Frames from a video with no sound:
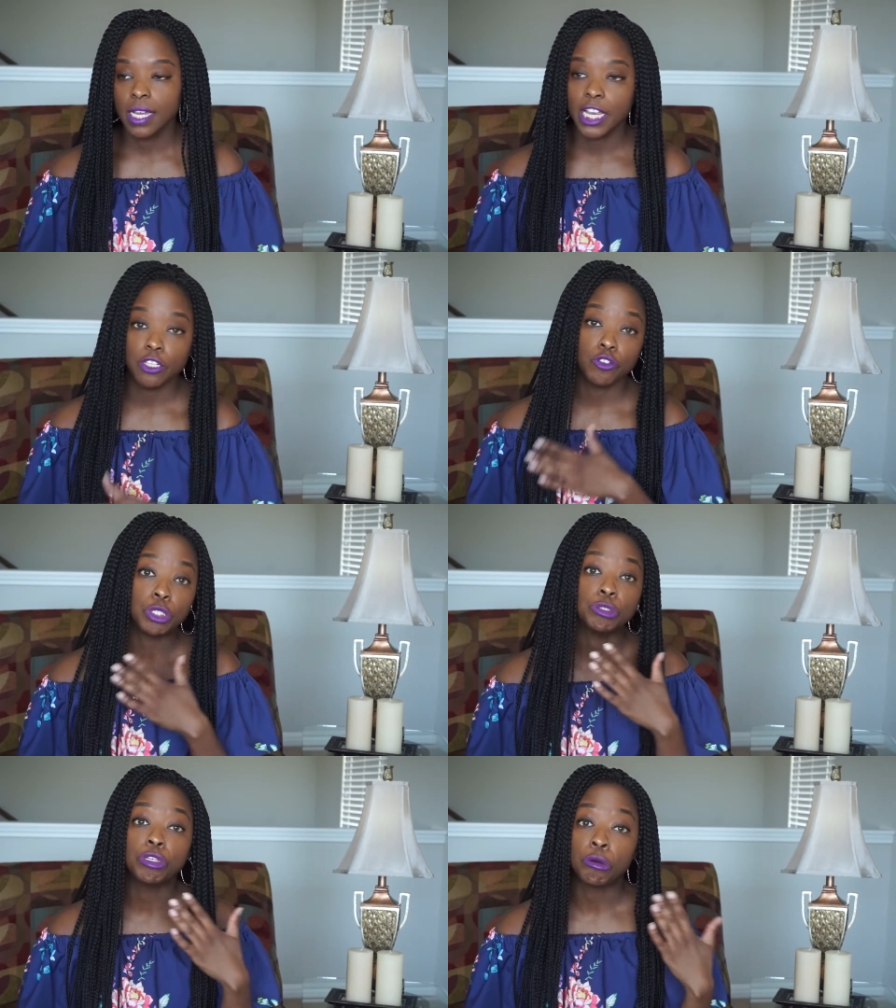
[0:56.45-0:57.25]
and you
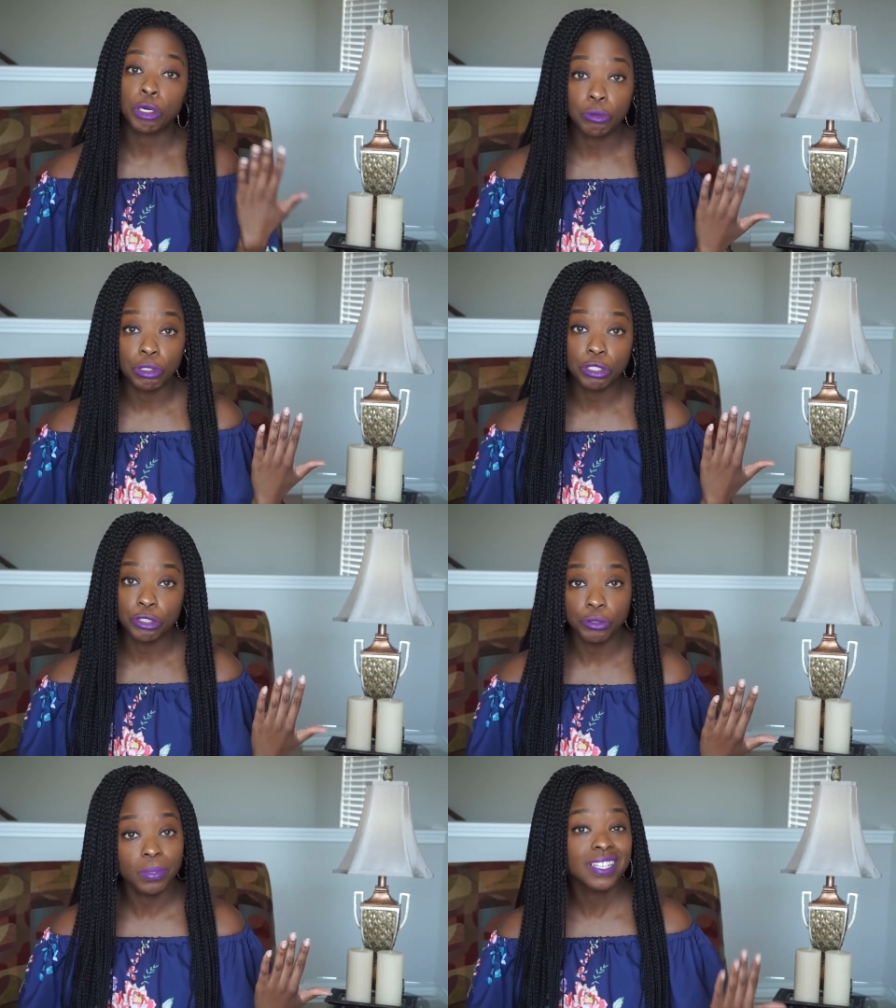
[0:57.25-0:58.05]
just don't know what to
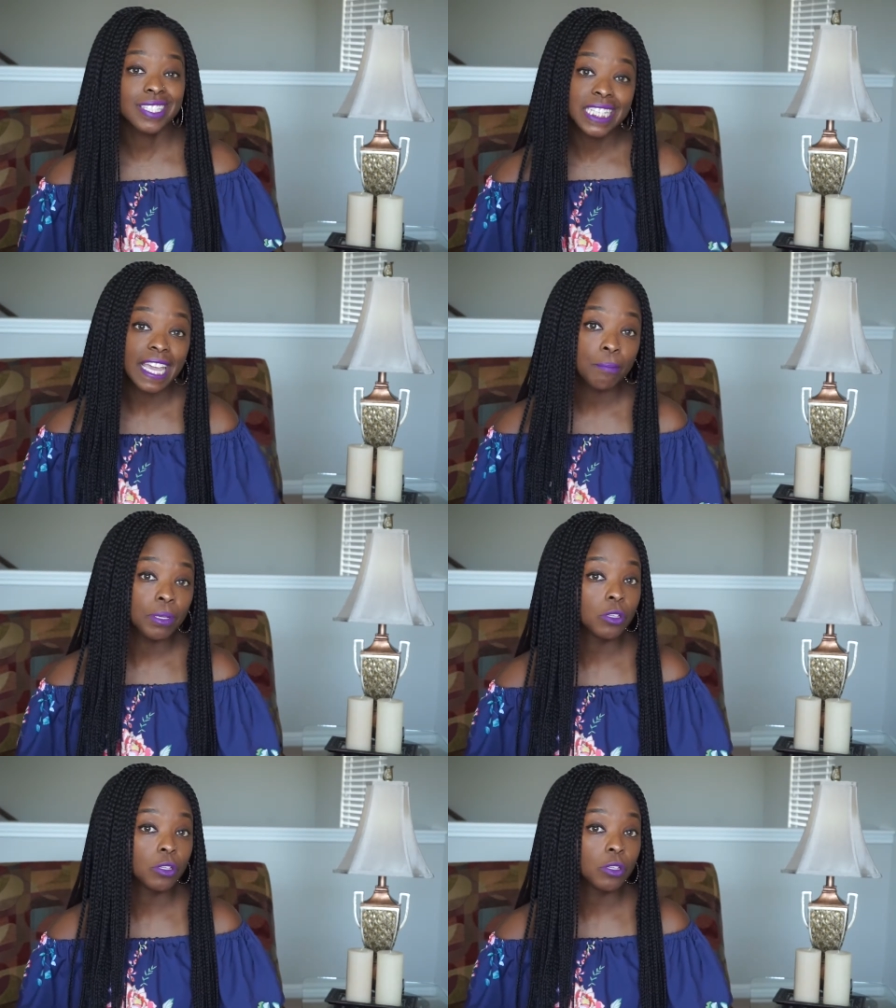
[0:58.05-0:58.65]
do because it can be a